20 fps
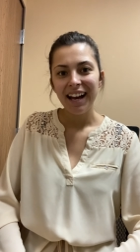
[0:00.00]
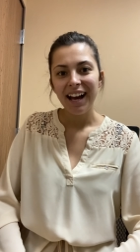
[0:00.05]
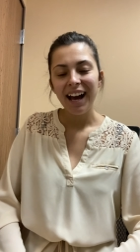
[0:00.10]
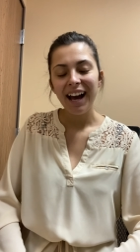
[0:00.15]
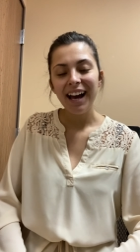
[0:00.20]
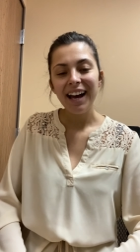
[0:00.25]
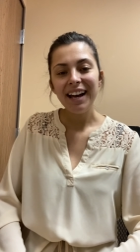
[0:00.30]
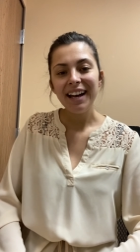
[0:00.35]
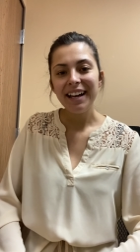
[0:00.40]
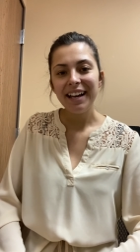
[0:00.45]

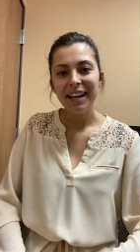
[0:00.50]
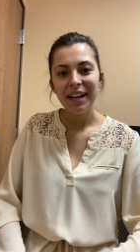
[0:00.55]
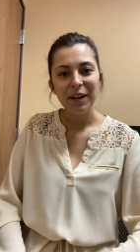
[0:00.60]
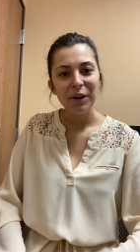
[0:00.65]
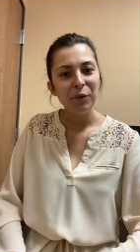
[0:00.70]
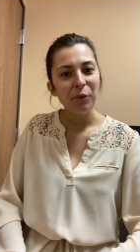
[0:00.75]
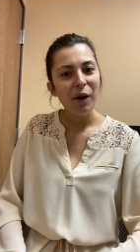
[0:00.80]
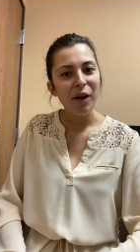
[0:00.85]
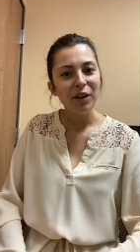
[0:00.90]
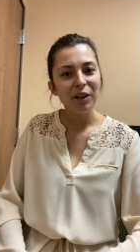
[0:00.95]
Hi,
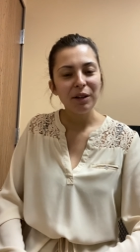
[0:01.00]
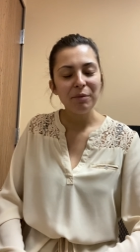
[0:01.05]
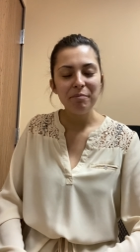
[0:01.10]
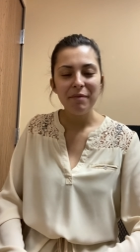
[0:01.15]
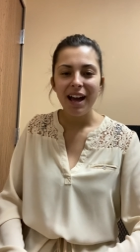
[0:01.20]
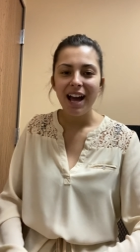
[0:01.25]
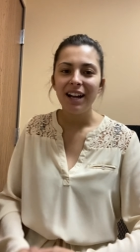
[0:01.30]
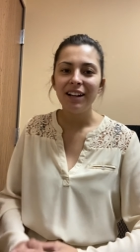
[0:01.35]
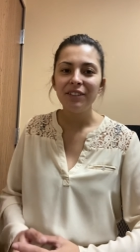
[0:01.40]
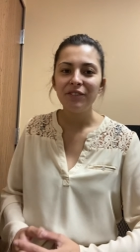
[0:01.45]
welcome
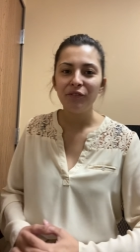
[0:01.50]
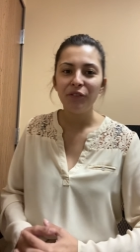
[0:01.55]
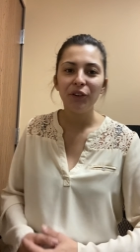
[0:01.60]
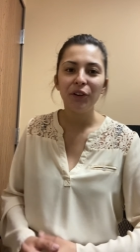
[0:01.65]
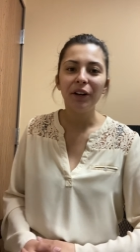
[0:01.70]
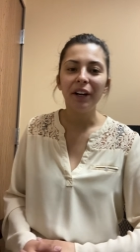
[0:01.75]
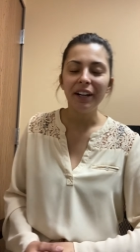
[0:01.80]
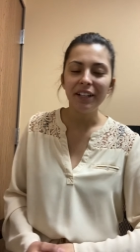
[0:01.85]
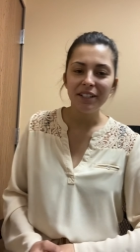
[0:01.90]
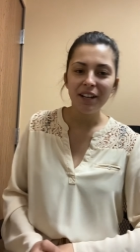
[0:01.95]
back
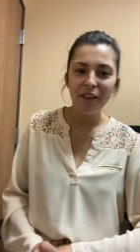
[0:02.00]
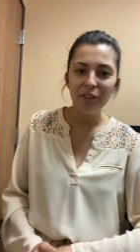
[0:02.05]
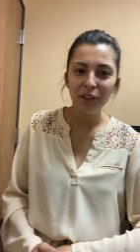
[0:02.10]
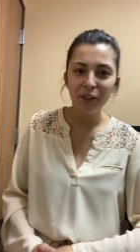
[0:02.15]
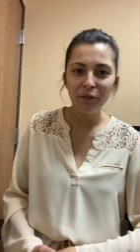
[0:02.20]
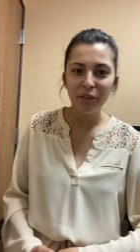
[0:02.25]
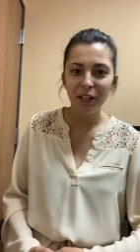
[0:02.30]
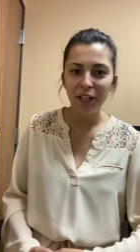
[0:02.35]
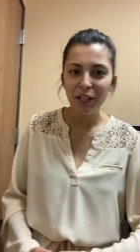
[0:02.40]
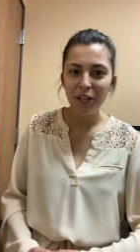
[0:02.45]
for
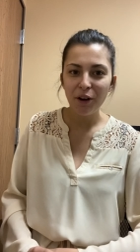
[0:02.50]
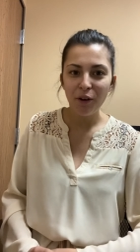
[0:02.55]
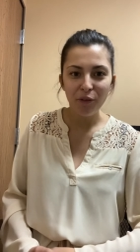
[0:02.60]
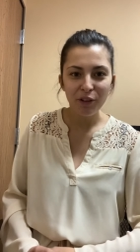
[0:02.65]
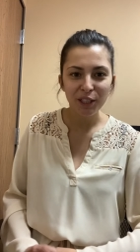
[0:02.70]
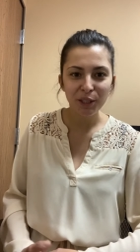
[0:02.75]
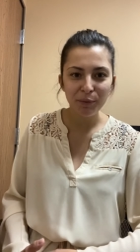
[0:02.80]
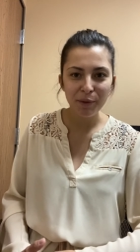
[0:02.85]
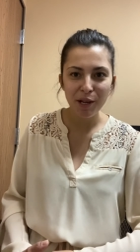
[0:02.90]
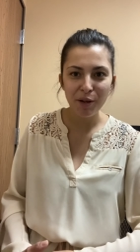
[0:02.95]
another video
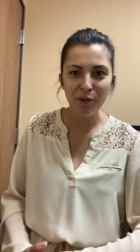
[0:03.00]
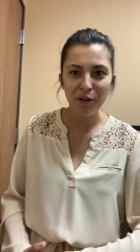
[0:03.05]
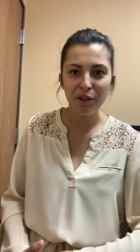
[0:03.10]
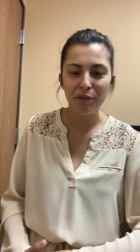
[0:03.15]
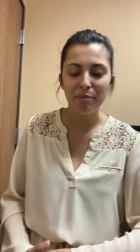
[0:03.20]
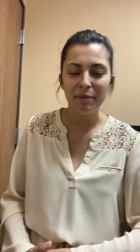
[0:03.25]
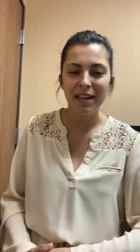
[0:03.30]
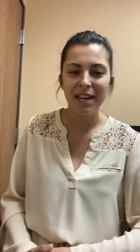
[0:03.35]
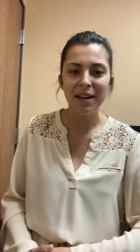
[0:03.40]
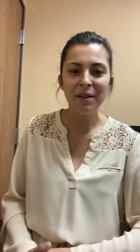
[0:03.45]
this week
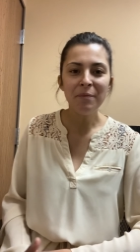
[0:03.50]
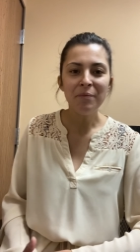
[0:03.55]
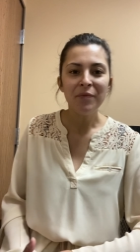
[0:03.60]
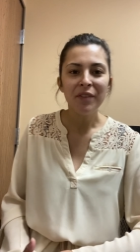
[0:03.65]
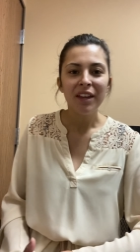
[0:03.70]
with me.